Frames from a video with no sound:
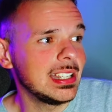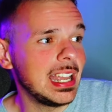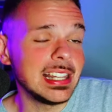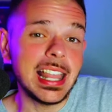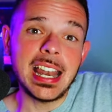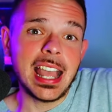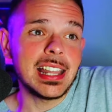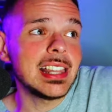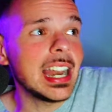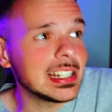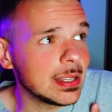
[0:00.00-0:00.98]
And then
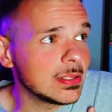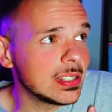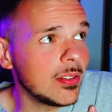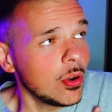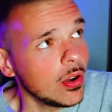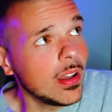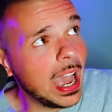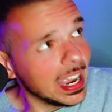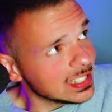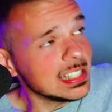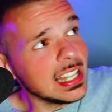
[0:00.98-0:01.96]
I tell myself, well,
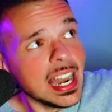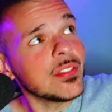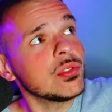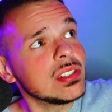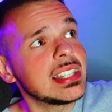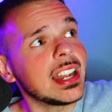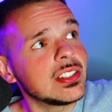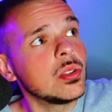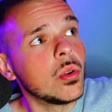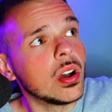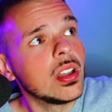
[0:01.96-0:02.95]
I guess they did have to re-sign
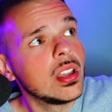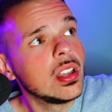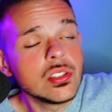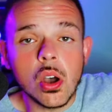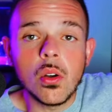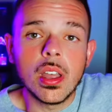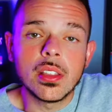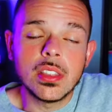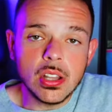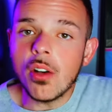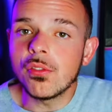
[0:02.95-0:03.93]
Tua. So
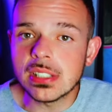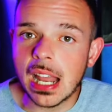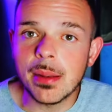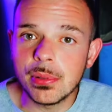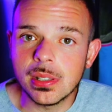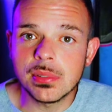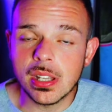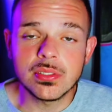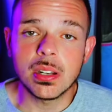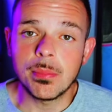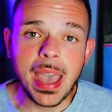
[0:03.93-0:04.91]
the Dolphins kind of put
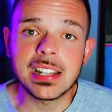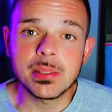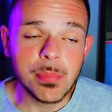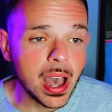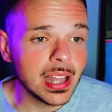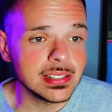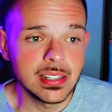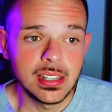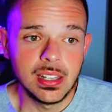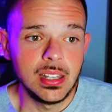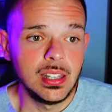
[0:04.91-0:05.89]
themselves in a bad spot.
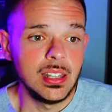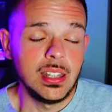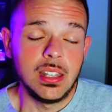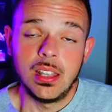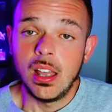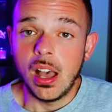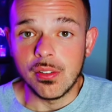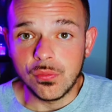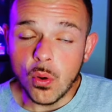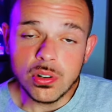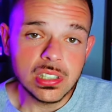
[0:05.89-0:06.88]

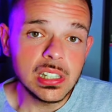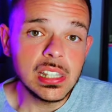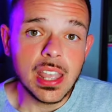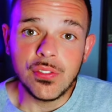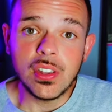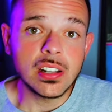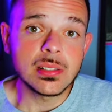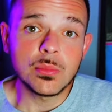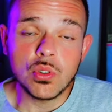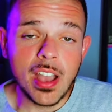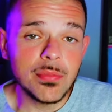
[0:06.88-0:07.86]
Unfortunately, they've hit on
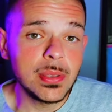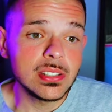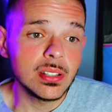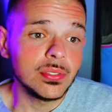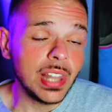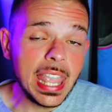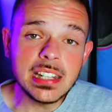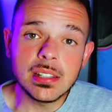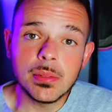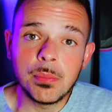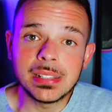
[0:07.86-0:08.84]
some draft picks of
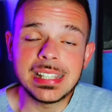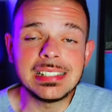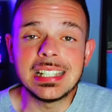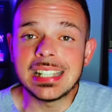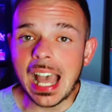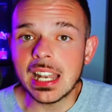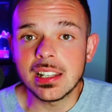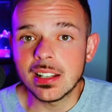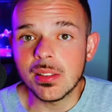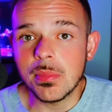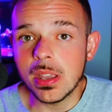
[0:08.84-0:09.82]
late, but they did not hit
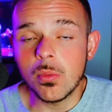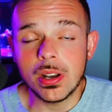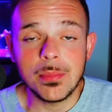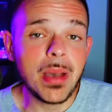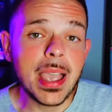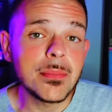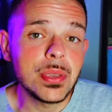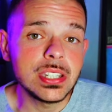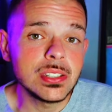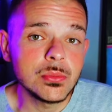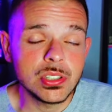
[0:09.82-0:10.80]
on a big one, in my
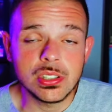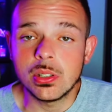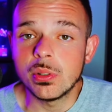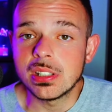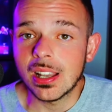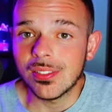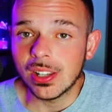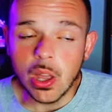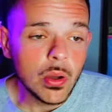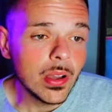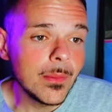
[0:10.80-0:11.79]
opinion, which is Tua
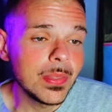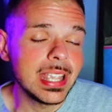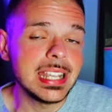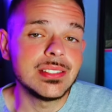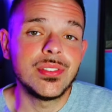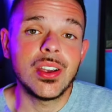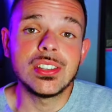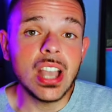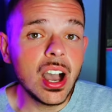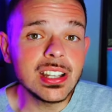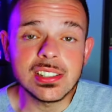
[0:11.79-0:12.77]
Tagovailoa. He's very
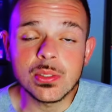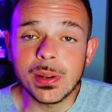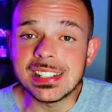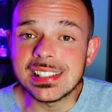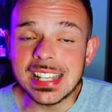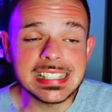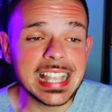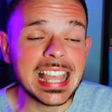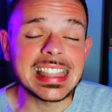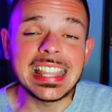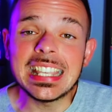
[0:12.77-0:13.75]
young. He's 26.
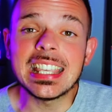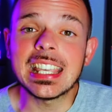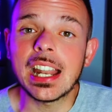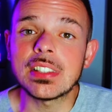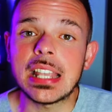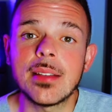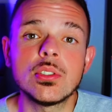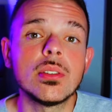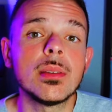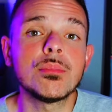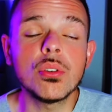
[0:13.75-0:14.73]
I think he can have time
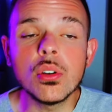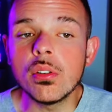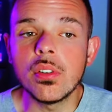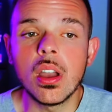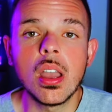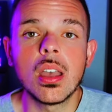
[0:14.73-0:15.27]
to improve.